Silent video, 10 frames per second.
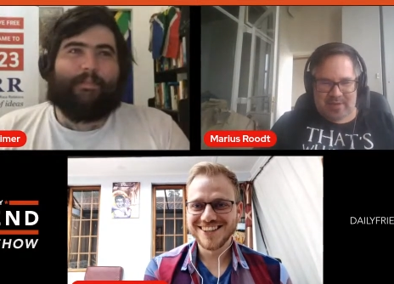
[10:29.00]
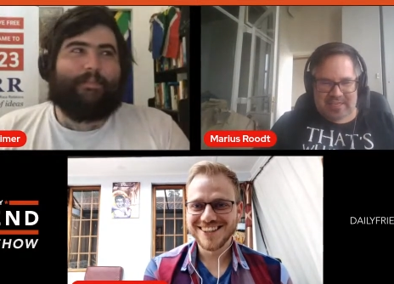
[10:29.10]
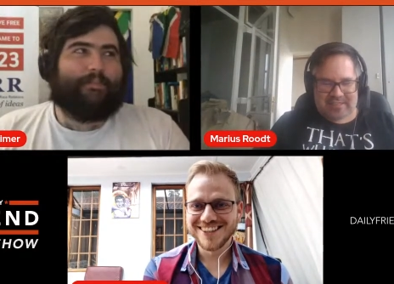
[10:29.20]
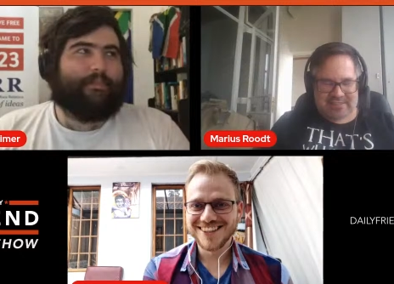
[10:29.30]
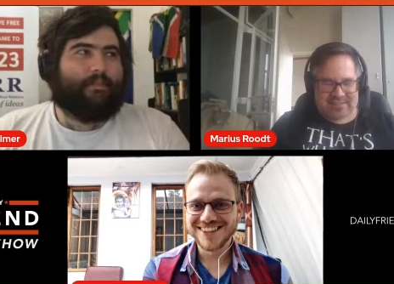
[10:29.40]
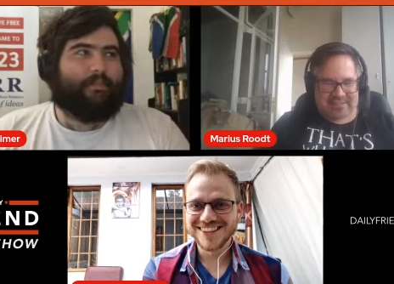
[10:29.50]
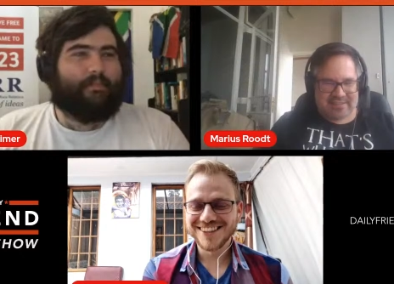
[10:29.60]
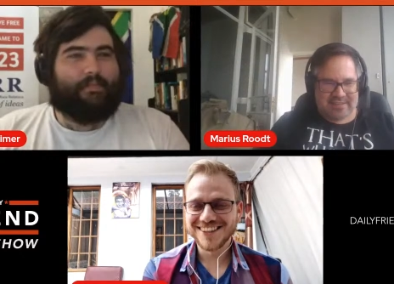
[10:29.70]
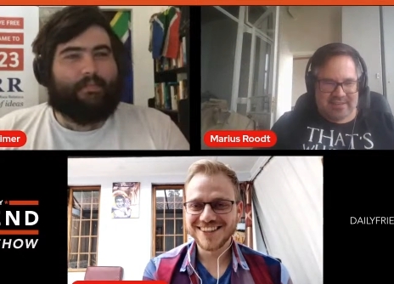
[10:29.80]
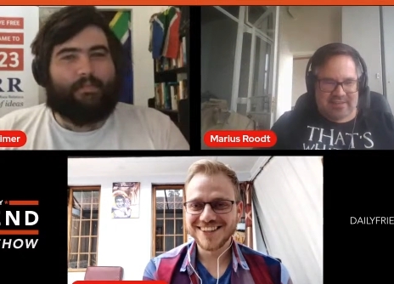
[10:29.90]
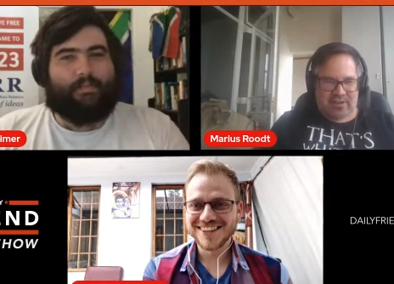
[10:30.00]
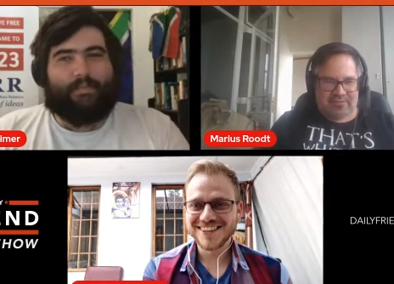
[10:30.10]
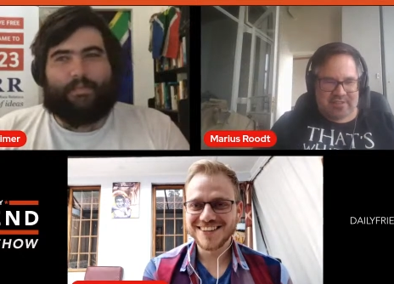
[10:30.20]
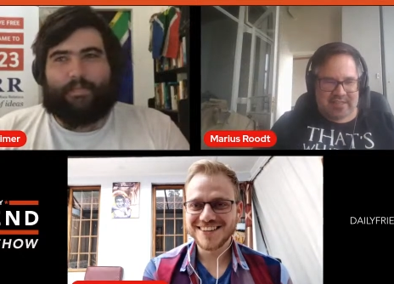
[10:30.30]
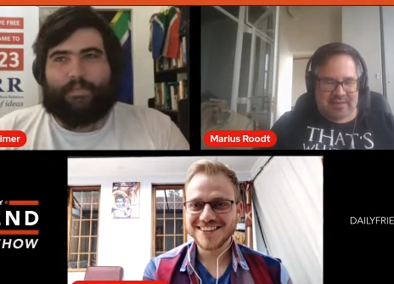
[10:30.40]
Speaker 1: Bank is it's
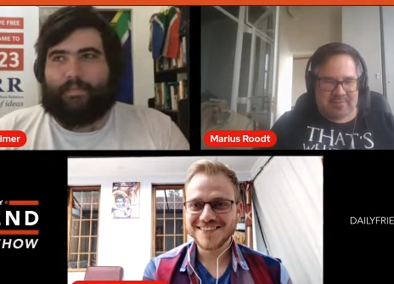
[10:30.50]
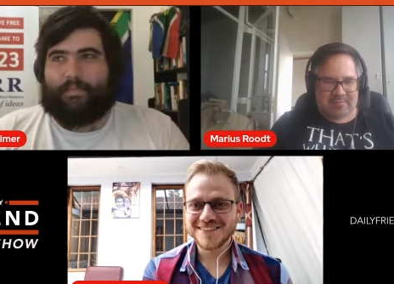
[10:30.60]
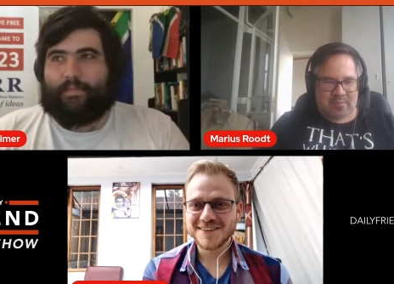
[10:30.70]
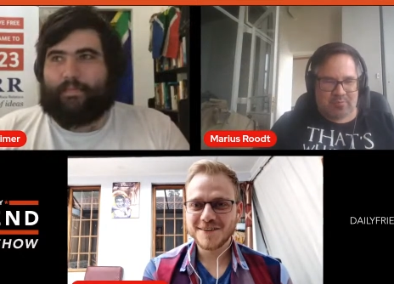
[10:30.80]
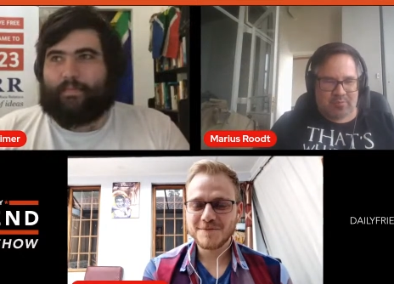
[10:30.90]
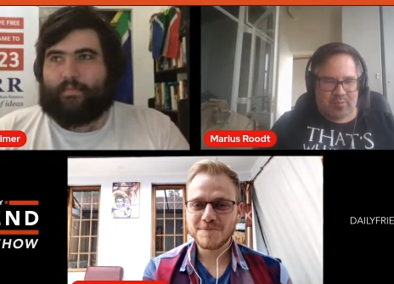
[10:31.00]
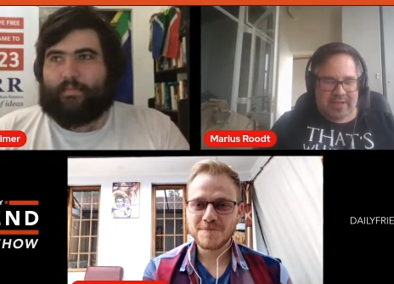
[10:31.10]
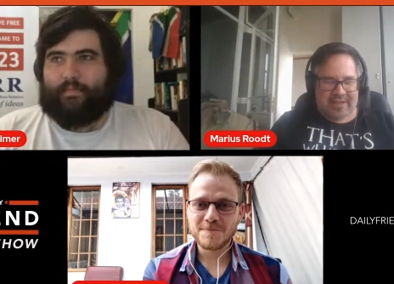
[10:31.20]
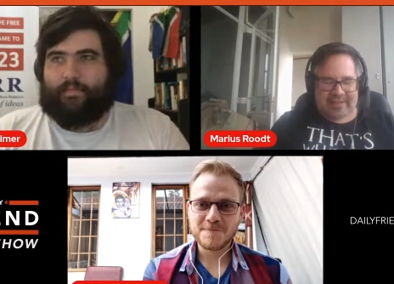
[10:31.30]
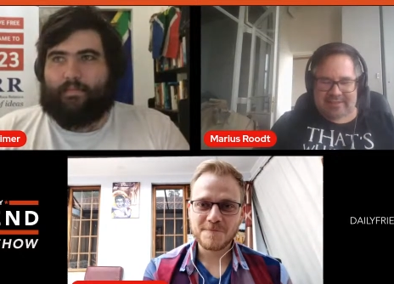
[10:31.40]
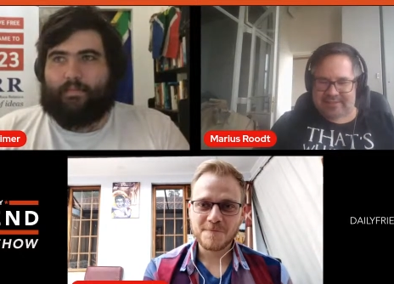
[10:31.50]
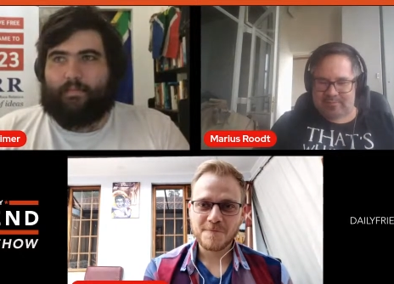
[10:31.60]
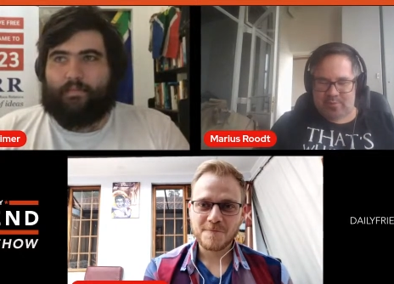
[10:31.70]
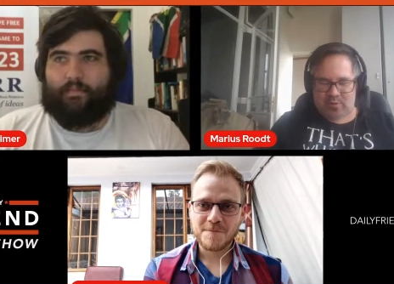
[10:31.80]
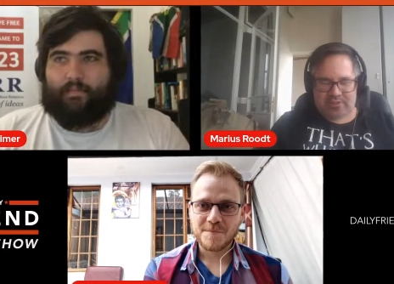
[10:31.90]
obviously an uh,
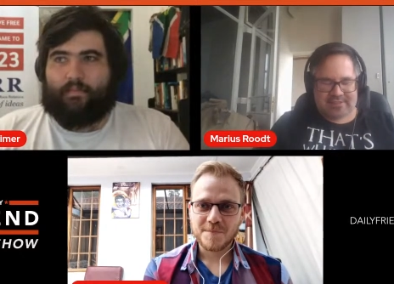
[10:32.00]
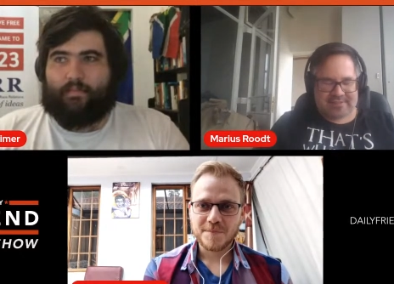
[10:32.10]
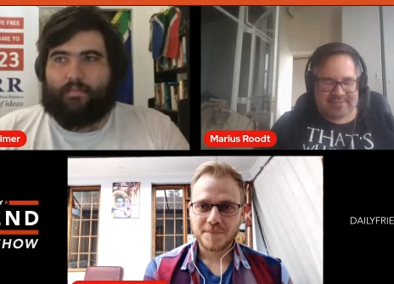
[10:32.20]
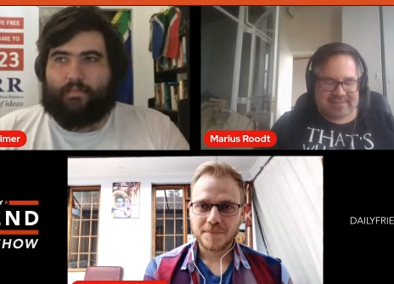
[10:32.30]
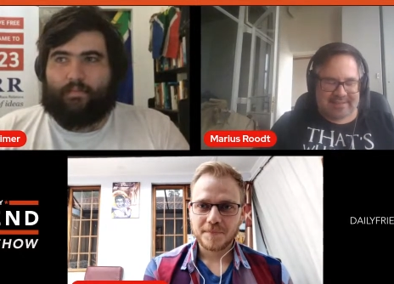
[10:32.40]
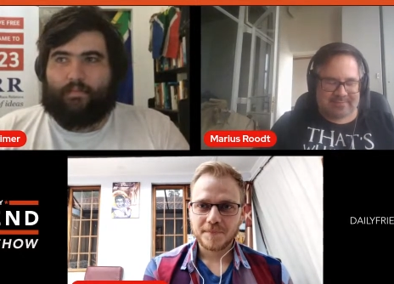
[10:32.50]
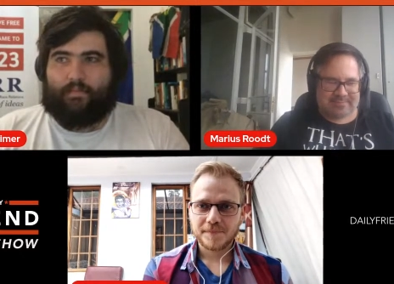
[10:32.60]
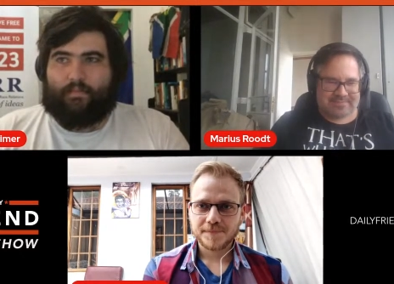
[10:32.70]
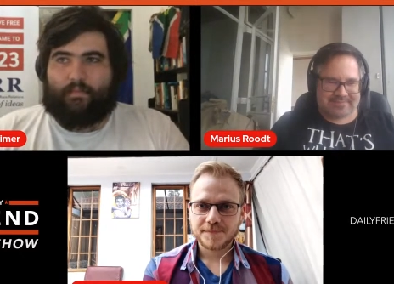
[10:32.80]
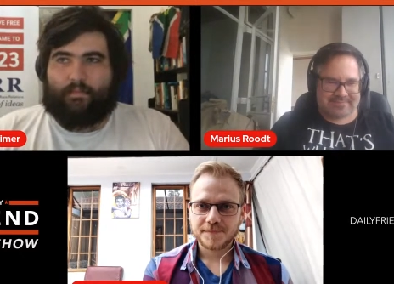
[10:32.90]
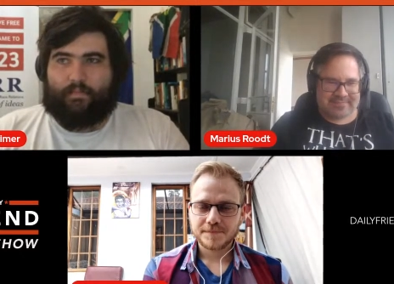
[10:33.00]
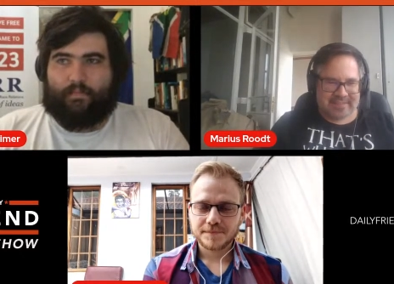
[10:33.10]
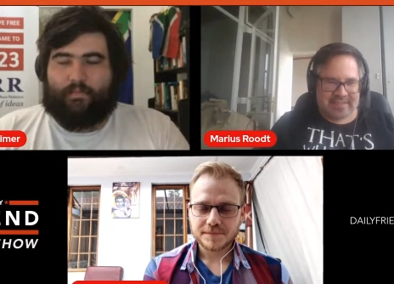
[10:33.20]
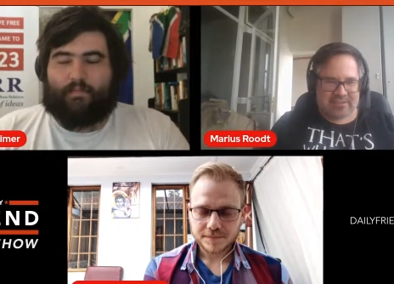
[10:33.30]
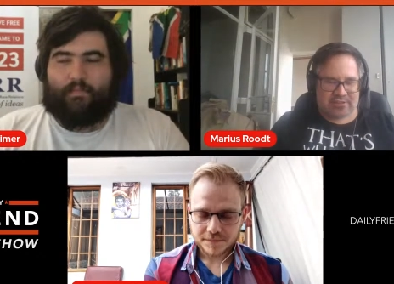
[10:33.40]
important um,
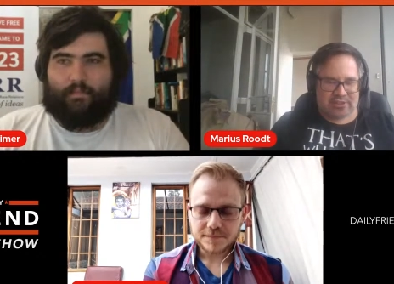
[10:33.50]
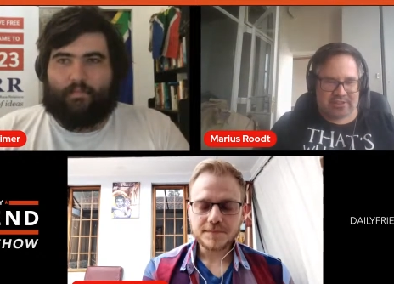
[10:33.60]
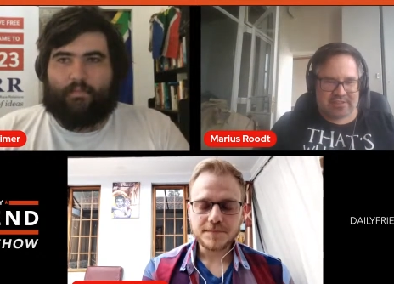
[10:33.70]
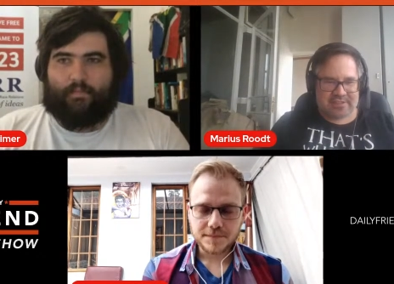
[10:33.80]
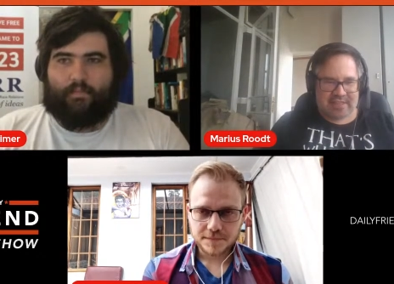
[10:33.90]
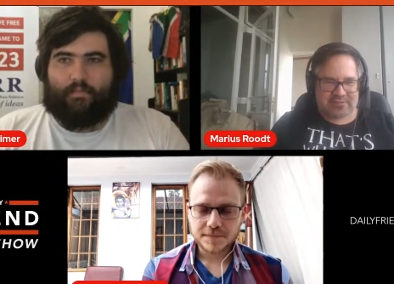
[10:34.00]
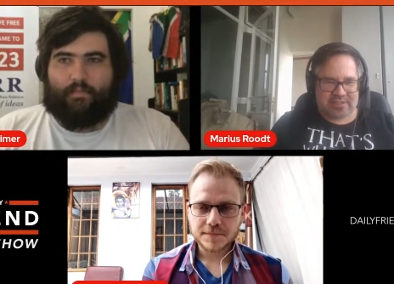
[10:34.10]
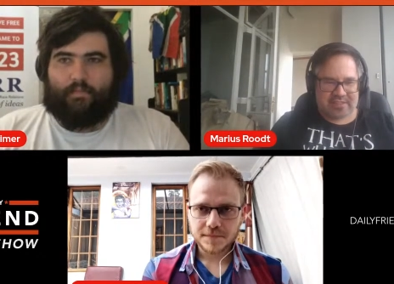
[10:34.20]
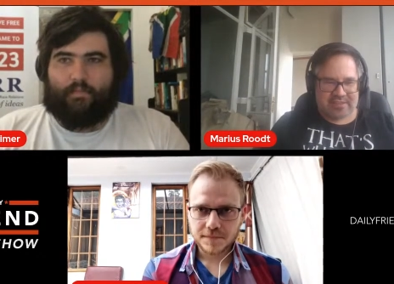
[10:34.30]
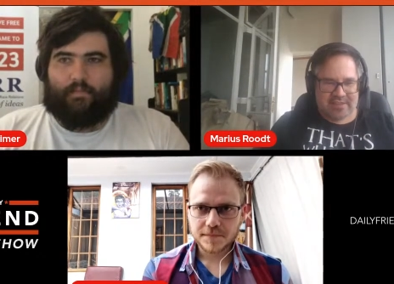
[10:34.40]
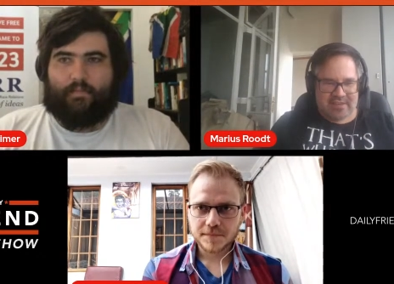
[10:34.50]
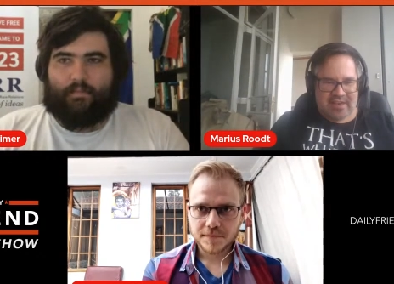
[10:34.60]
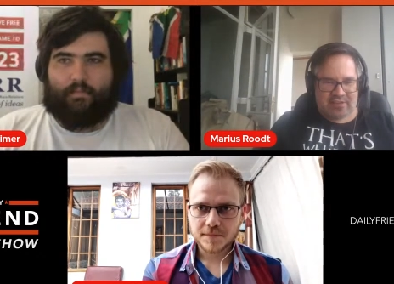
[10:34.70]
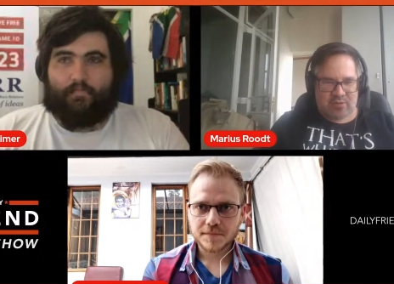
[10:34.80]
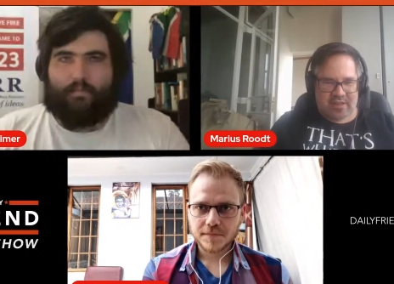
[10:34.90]
institution in South Africa,
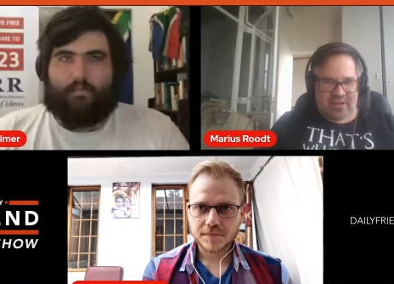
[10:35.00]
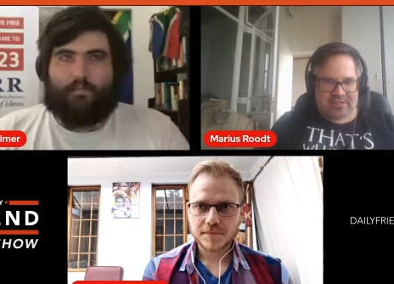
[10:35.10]
and it's one of